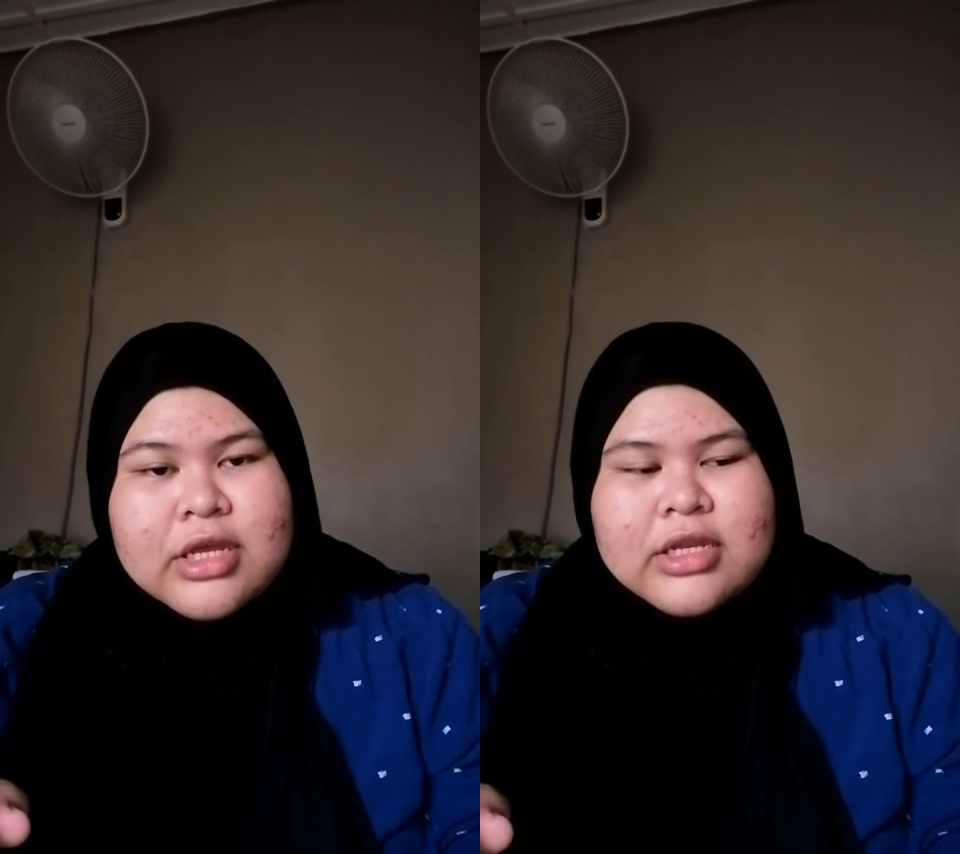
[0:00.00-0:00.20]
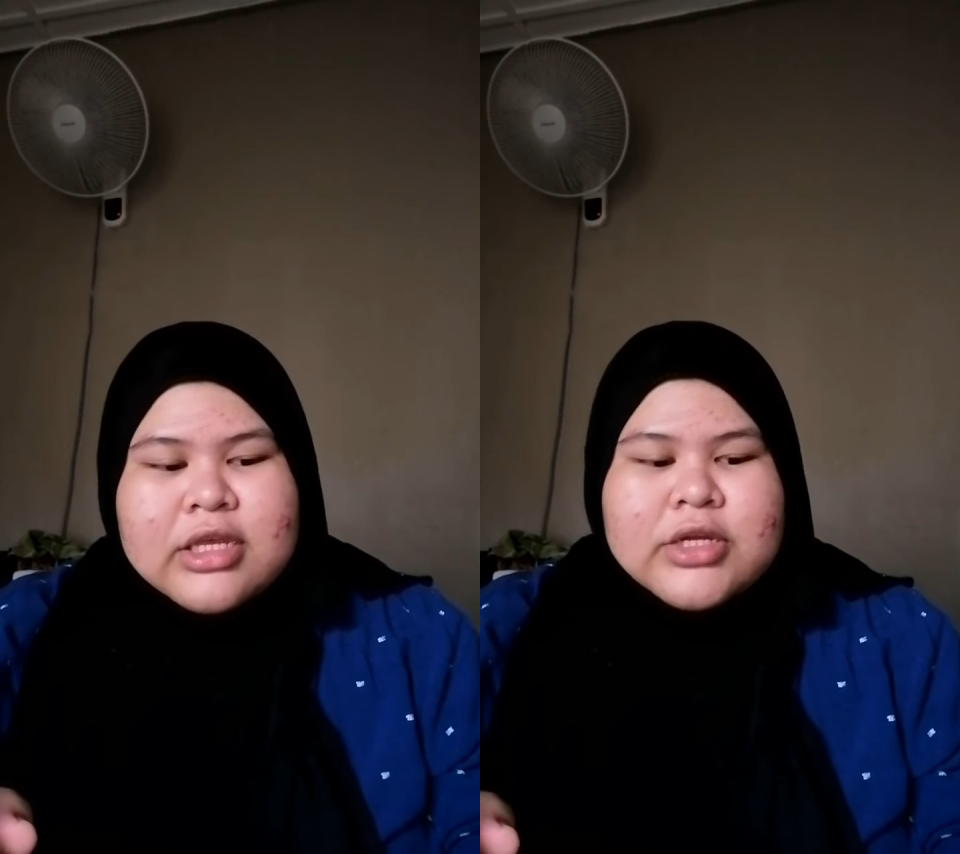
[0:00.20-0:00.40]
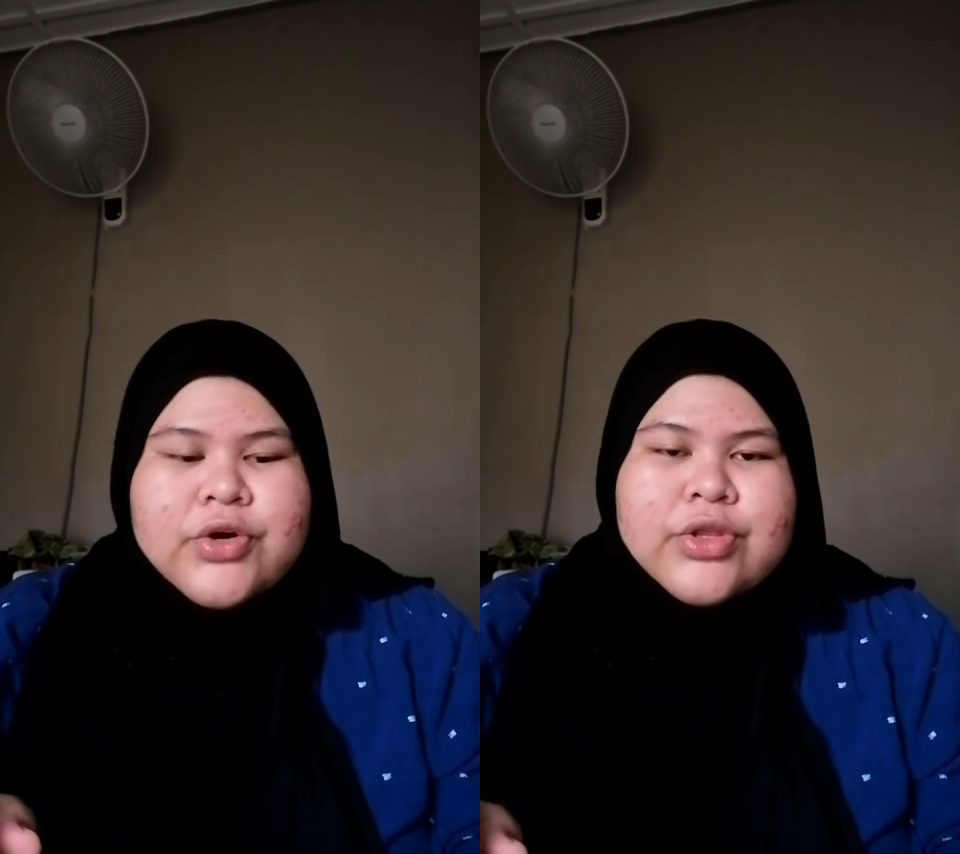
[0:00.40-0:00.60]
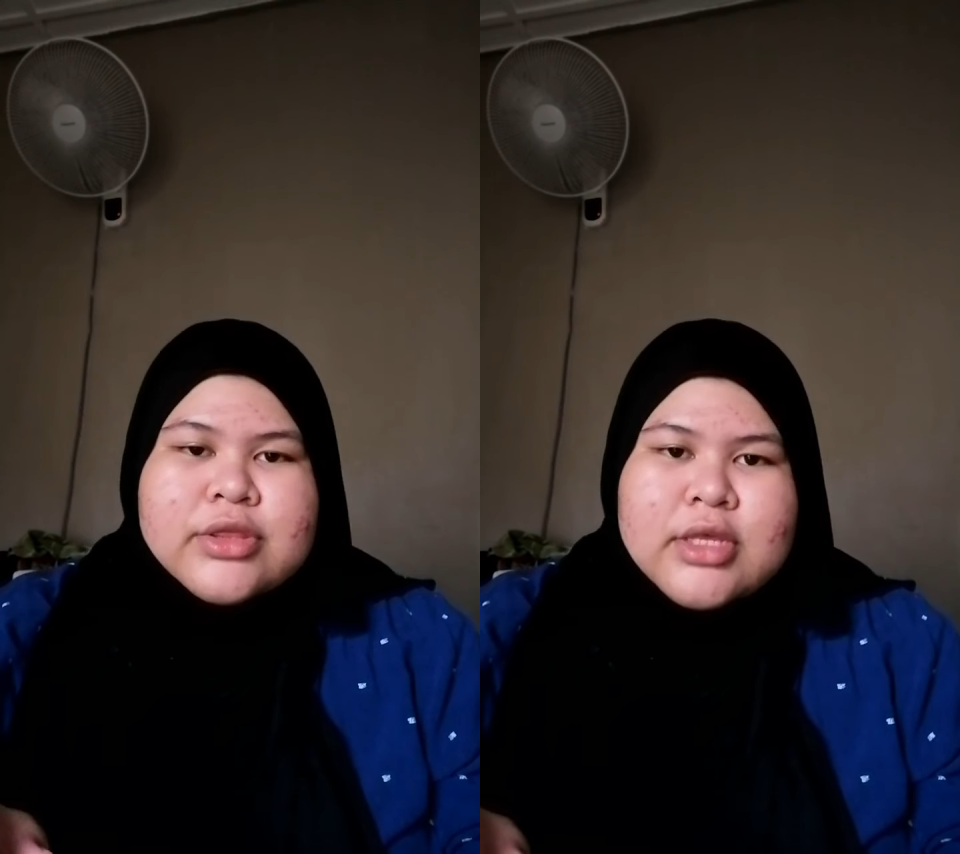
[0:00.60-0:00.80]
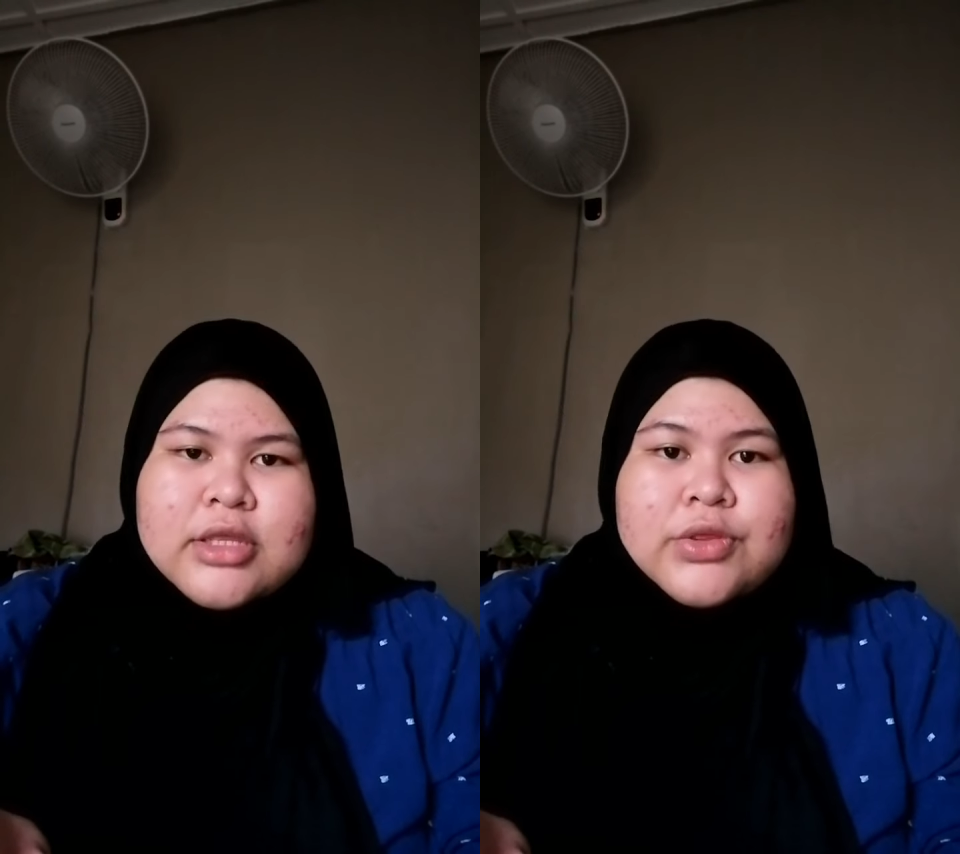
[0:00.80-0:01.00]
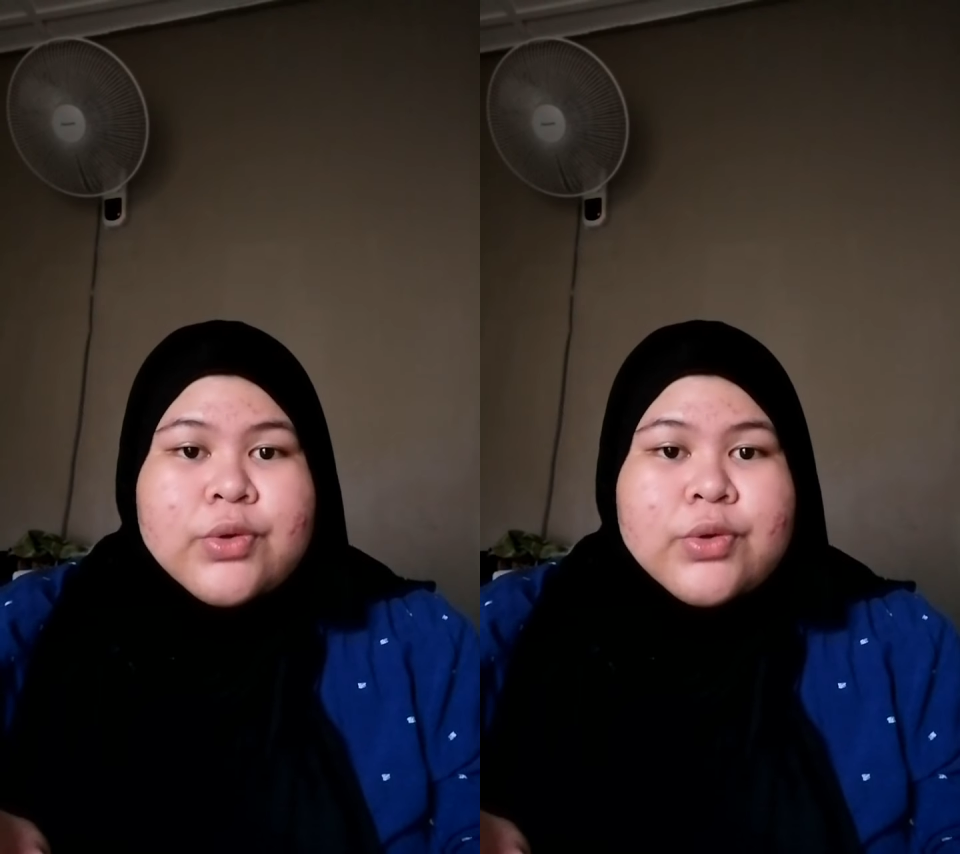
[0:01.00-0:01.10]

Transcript: and it contained